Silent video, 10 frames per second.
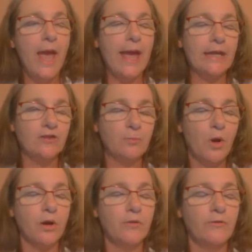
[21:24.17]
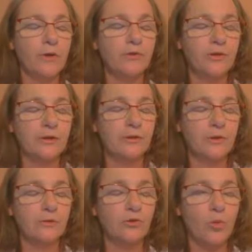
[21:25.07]
and it's part of
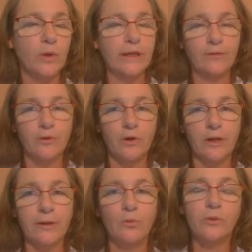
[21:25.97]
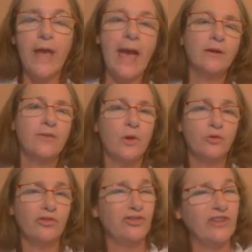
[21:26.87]
Agenda 2030. Well, now how do
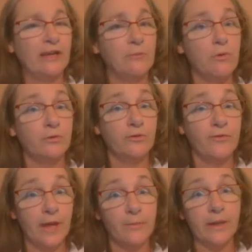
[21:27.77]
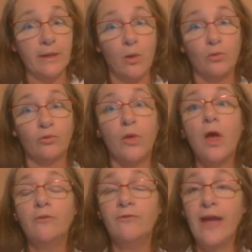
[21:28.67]
those Sustainable Development Goals
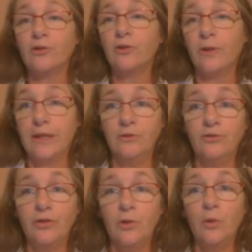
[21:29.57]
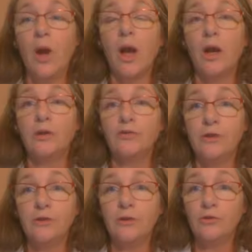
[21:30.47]
factor into
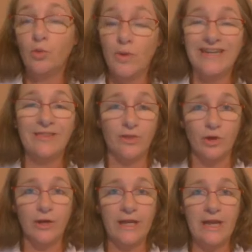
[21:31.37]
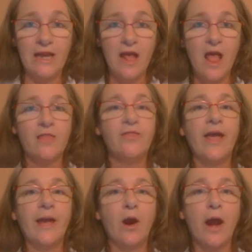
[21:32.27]
Agenda 2030?
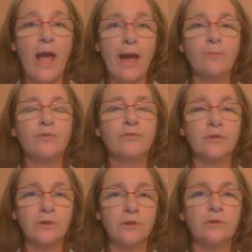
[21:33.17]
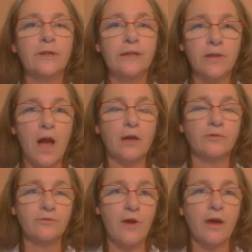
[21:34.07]
They are absolutely lock,
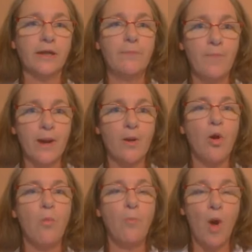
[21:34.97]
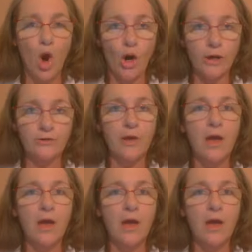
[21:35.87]
stock, and barrel part